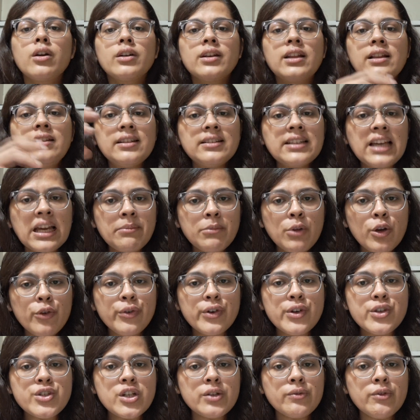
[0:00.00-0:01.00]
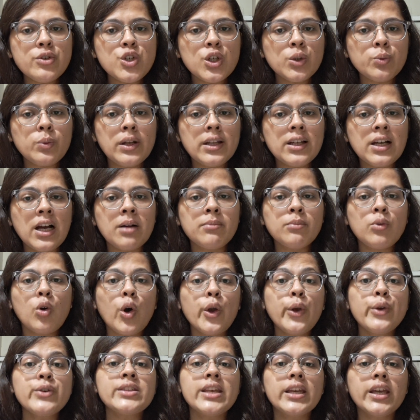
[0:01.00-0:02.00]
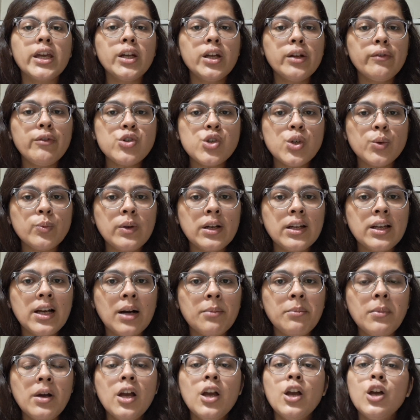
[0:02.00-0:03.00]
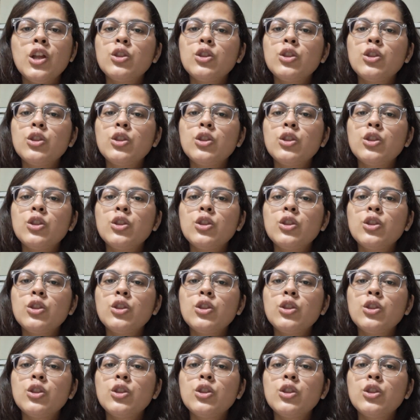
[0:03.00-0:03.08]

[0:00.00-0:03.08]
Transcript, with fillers: till the time your first division will come or your second division will come